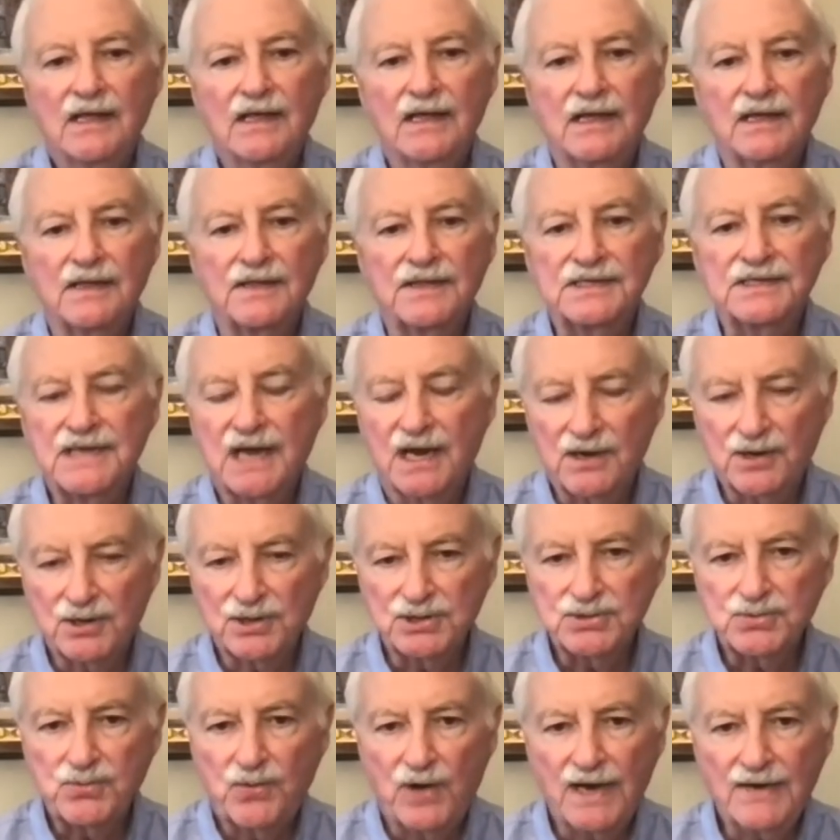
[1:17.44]
the
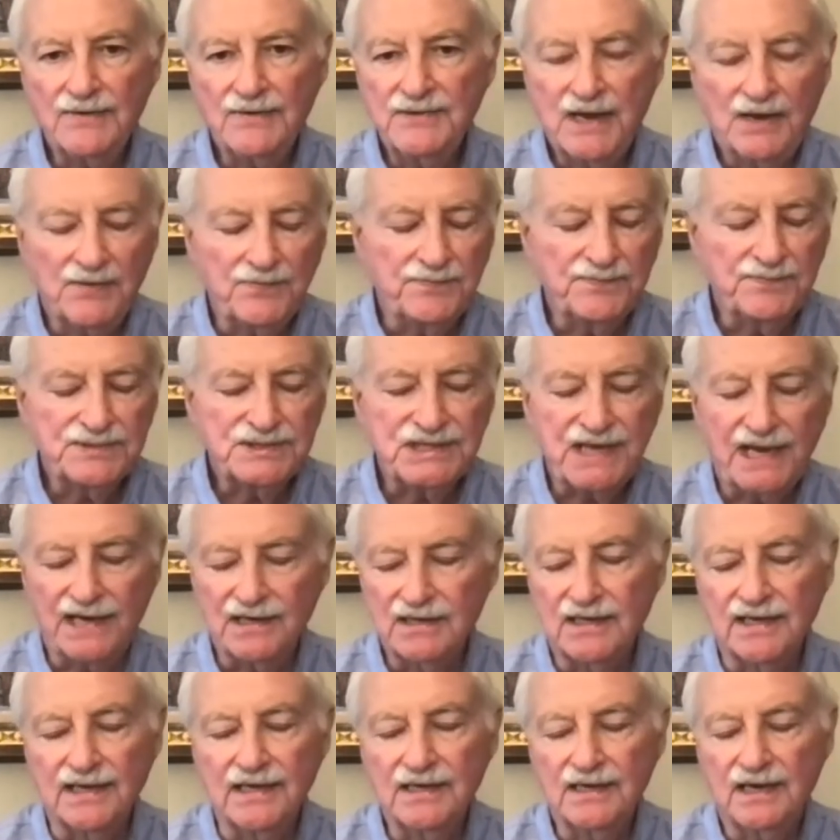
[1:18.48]
Tuckers wound up
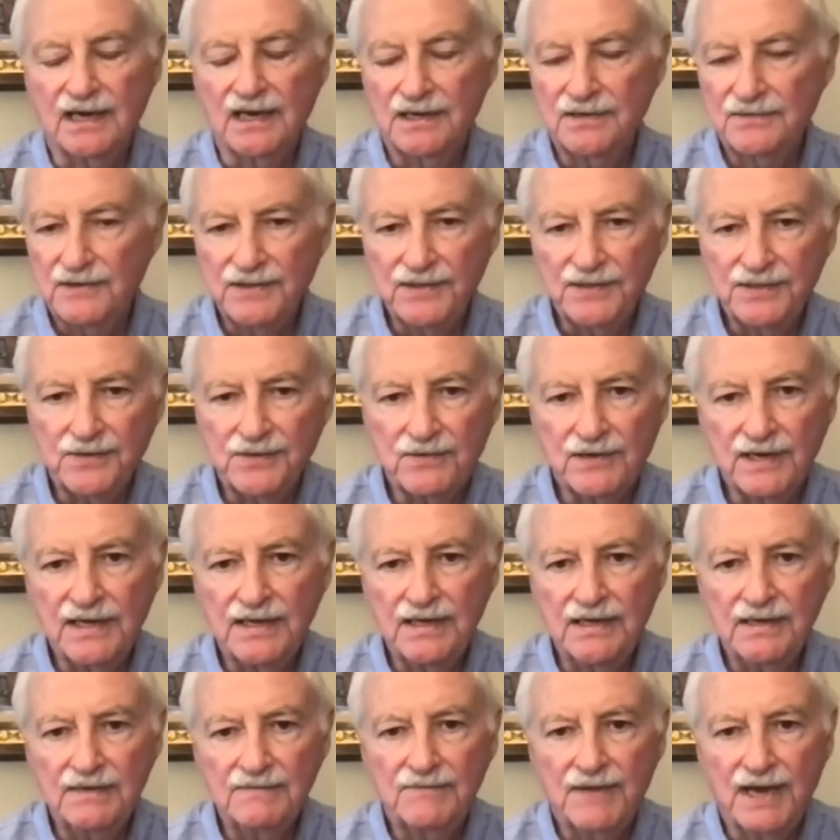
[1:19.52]
settling
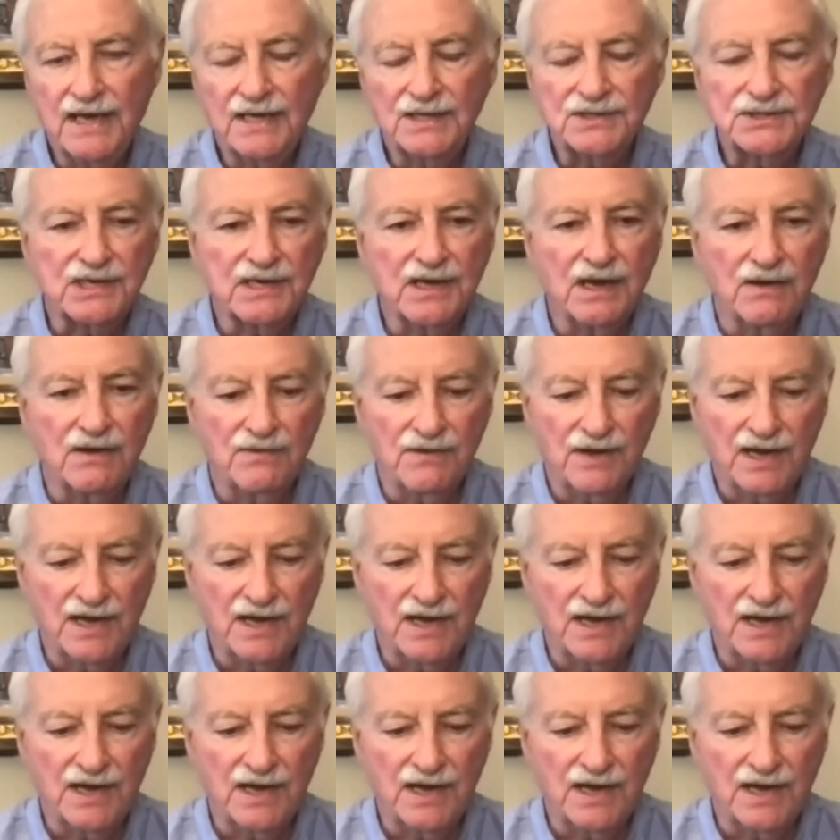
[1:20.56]
130 miles ago,